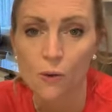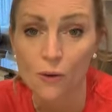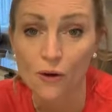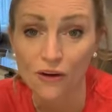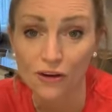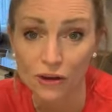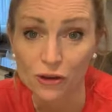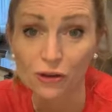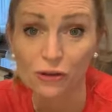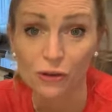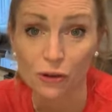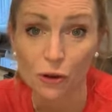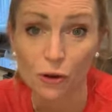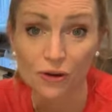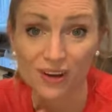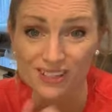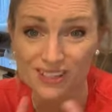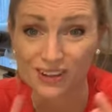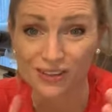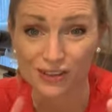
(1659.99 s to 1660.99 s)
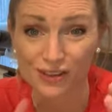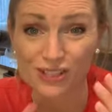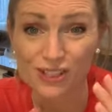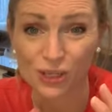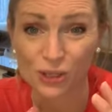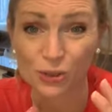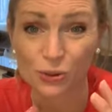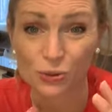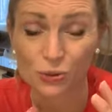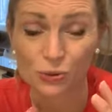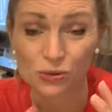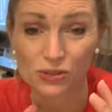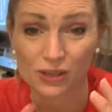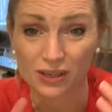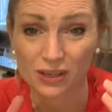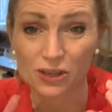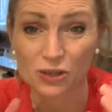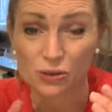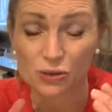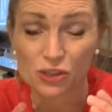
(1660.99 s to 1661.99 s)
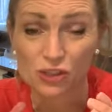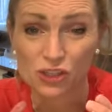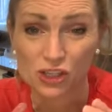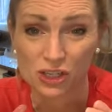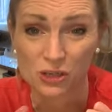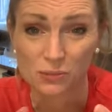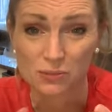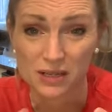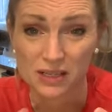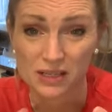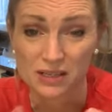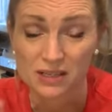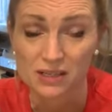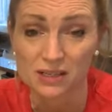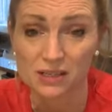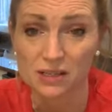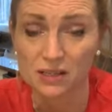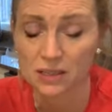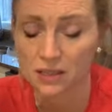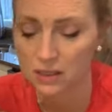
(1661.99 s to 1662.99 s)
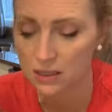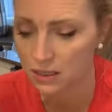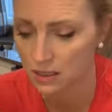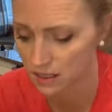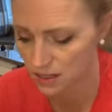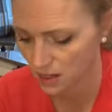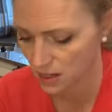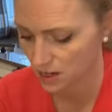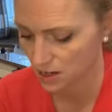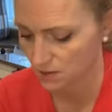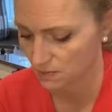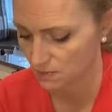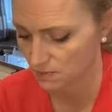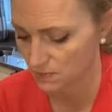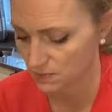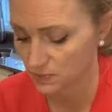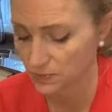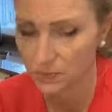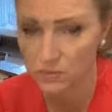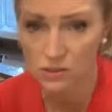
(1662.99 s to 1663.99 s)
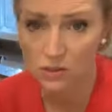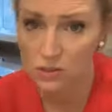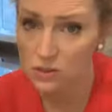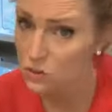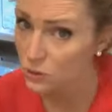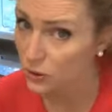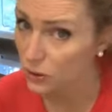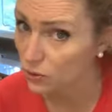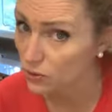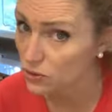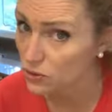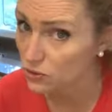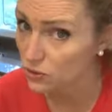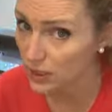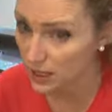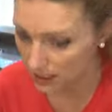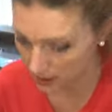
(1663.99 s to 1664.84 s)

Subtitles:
Or you'll know because it looks huge, like huge chicken pieces. So I don't do